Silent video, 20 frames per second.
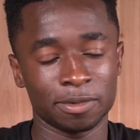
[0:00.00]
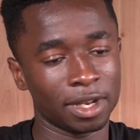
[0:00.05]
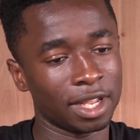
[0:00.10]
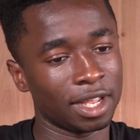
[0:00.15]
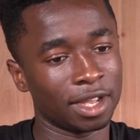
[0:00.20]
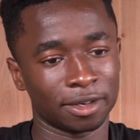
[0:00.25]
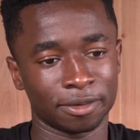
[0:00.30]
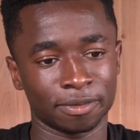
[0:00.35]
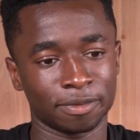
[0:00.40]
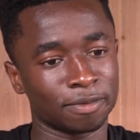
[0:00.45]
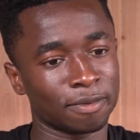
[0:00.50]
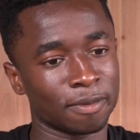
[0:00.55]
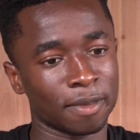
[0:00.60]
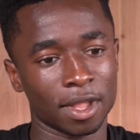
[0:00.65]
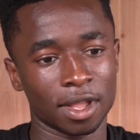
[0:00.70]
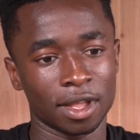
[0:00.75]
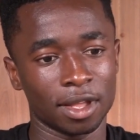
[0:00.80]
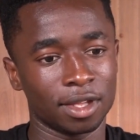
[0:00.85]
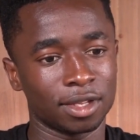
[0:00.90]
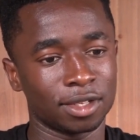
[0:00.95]
player.
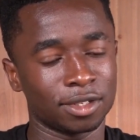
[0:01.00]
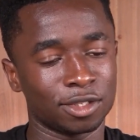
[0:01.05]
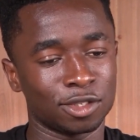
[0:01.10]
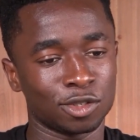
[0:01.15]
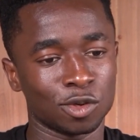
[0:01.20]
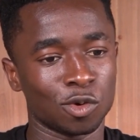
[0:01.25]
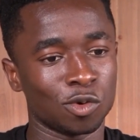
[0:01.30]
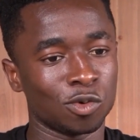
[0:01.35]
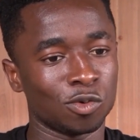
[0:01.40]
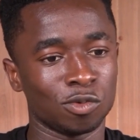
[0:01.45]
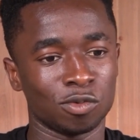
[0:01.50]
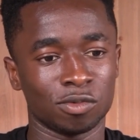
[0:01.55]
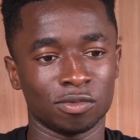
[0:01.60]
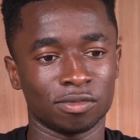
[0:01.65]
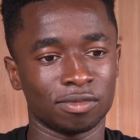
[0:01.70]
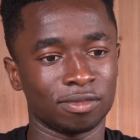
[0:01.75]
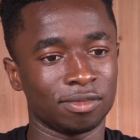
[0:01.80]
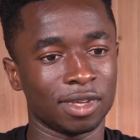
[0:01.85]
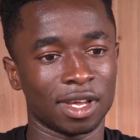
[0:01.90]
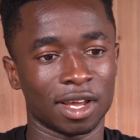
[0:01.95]
So
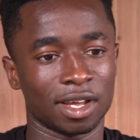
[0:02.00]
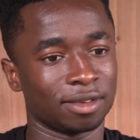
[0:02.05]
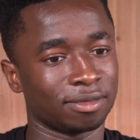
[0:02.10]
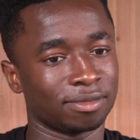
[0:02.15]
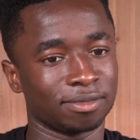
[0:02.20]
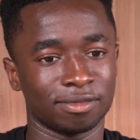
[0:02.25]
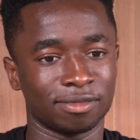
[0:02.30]
yeah,